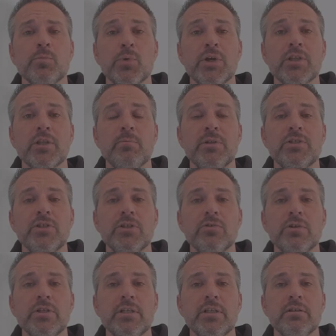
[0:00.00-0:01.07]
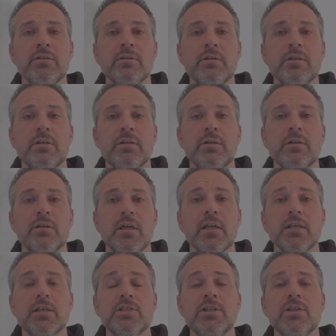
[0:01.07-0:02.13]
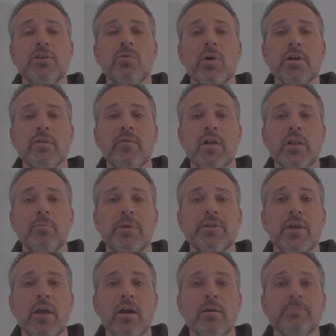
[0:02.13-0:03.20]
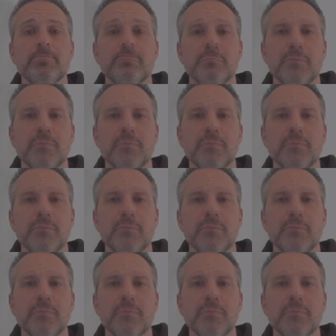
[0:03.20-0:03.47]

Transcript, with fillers: bring them into Unity, and continue our development there.